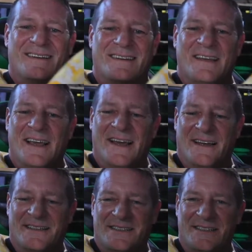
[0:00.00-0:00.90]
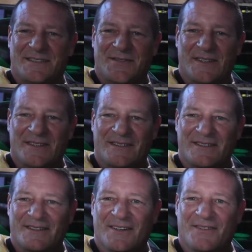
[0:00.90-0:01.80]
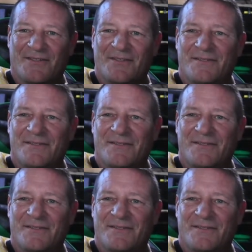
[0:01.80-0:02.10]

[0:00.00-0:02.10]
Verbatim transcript: yeah, she's feeling herself.